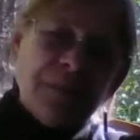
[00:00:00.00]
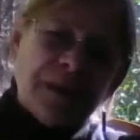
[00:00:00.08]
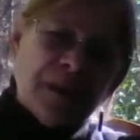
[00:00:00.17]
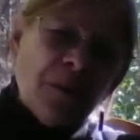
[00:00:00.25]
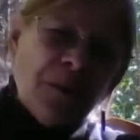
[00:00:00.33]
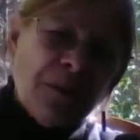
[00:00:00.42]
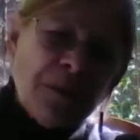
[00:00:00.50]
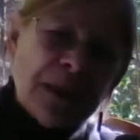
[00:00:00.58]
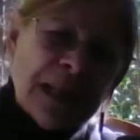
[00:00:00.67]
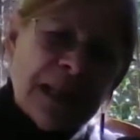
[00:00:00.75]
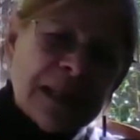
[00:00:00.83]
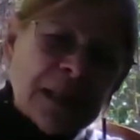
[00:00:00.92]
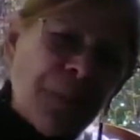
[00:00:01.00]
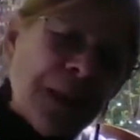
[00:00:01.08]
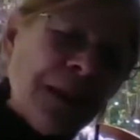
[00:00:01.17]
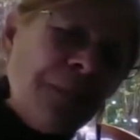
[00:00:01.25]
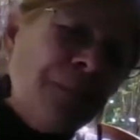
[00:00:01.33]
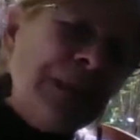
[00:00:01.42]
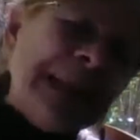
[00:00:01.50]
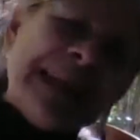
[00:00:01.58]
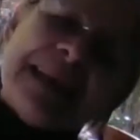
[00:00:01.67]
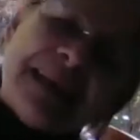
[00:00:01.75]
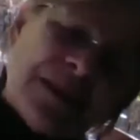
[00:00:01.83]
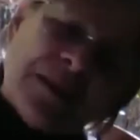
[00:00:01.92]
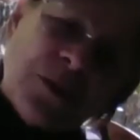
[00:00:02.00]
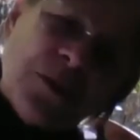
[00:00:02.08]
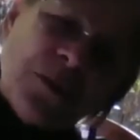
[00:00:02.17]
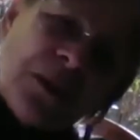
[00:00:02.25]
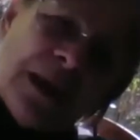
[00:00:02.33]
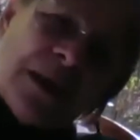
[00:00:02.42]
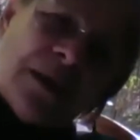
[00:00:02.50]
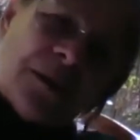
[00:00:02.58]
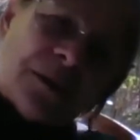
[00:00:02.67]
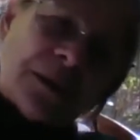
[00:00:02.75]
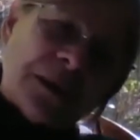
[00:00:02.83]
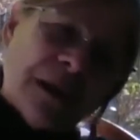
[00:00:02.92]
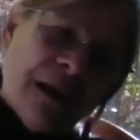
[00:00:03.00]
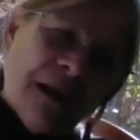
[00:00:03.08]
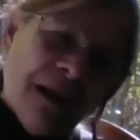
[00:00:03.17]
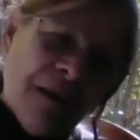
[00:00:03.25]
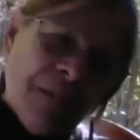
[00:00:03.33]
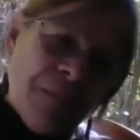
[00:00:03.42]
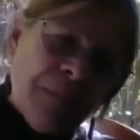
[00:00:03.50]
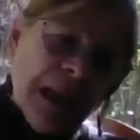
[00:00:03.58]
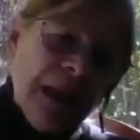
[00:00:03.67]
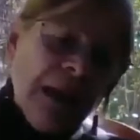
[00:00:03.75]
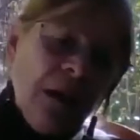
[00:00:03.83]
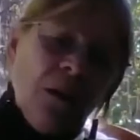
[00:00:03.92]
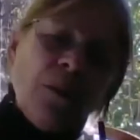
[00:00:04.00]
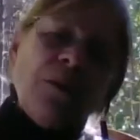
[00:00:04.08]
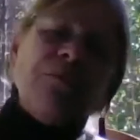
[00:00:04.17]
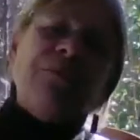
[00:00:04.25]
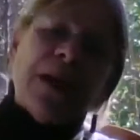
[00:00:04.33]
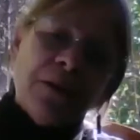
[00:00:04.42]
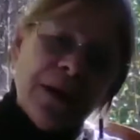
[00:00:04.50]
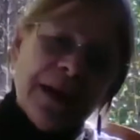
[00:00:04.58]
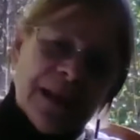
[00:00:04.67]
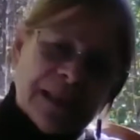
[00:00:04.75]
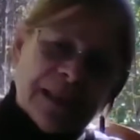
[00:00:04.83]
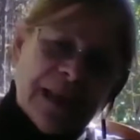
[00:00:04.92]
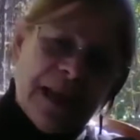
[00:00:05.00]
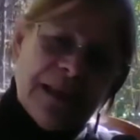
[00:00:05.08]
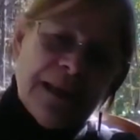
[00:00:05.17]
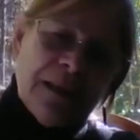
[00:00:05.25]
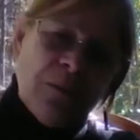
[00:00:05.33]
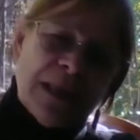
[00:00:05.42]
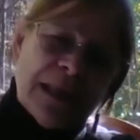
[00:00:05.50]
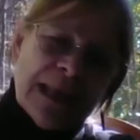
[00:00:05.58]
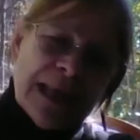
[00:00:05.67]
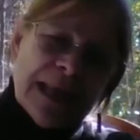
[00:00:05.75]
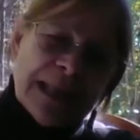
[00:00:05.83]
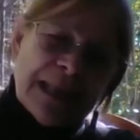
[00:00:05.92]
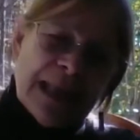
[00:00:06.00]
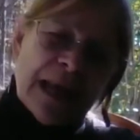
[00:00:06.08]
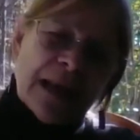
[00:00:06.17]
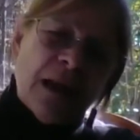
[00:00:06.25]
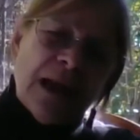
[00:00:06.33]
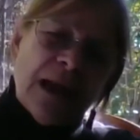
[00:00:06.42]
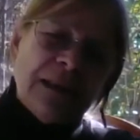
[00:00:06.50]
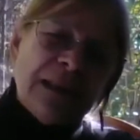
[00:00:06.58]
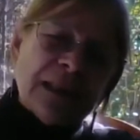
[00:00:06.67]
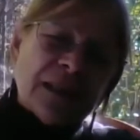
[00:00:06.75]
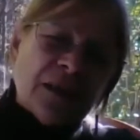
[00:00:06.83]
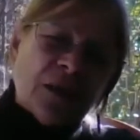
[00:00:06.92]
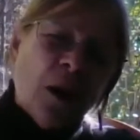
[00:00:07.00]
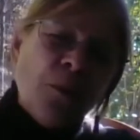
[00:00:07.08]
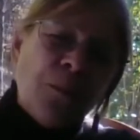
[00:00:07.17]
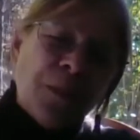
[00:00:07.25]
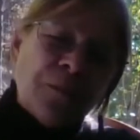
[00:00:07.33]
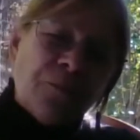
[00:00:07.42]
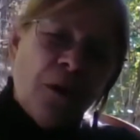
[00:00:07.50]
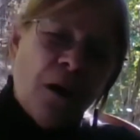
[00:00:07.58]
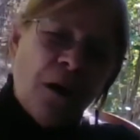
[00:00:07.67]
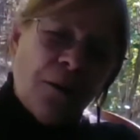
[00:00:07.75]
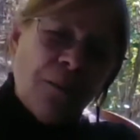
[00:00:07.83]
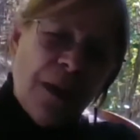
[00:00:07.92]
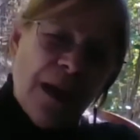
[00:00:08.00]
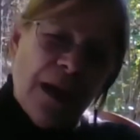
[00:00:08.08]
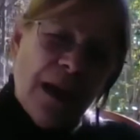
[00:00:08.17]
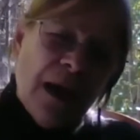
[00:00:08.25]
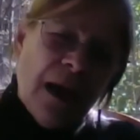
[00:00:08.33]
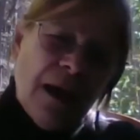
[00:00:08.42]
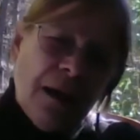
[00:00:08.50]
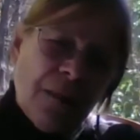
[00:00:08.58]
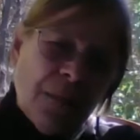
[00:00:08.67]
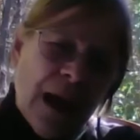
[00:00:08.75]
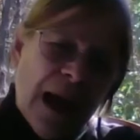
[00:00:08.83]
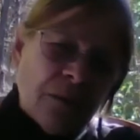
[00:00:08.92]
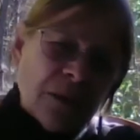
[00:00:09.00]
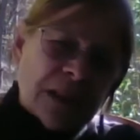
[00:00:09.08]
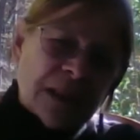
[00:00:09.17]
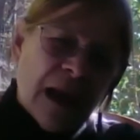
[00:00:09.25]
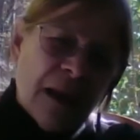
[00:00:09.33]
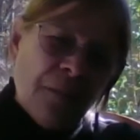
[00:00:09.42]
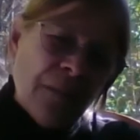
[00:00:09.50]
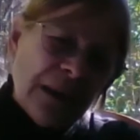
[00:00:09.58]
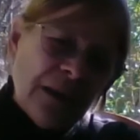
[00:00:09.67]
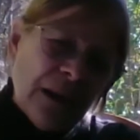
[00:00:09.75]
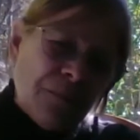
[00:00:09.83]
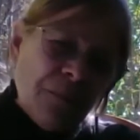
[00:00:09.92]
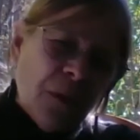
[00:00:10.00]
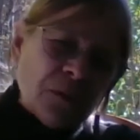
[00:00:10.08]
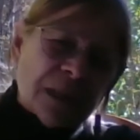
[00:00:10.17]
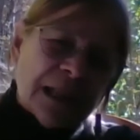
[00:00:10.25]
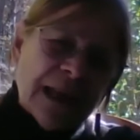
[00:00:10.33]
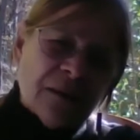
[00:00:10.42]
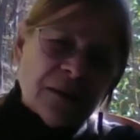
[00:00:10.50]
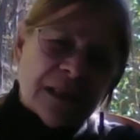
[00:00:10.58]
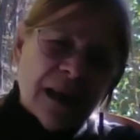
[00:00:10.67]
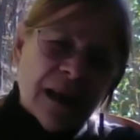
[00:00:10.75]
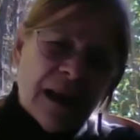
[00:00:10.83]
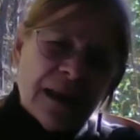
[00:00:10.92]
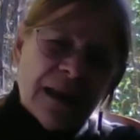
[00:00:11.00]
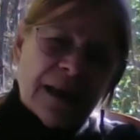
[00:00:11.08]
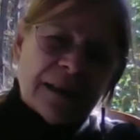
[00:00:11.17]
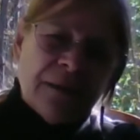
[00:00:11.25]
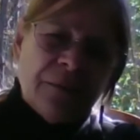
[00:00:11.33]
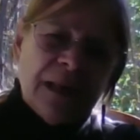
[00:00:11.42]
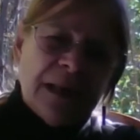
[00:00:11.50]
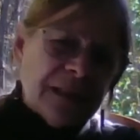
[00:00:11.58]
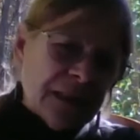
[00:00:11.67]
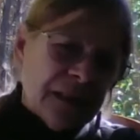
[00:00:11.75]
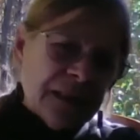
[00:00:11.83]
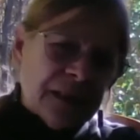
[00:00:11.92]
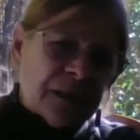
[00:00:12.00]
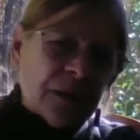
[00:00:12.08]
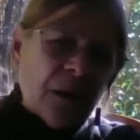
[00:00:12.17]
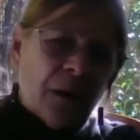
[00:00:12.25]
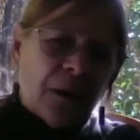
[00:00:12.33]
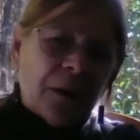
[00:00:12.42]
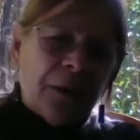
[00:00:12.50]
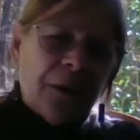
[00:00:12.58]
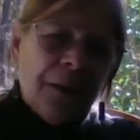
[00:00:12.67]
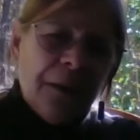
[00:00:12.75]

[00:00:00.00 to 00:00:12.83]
So it's been a bleak 2 years. We're very excited. We think that at least open farm outside, mostly outside activities can start.